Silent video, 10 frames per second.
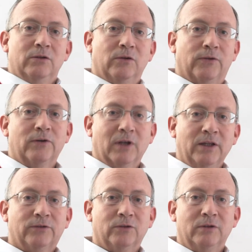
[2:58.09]
The third
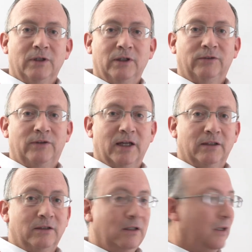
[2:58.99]
lesson is
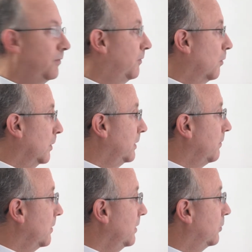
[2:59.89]
that if for
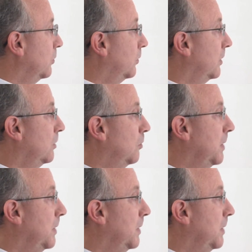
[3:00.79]
whatever reason you seem to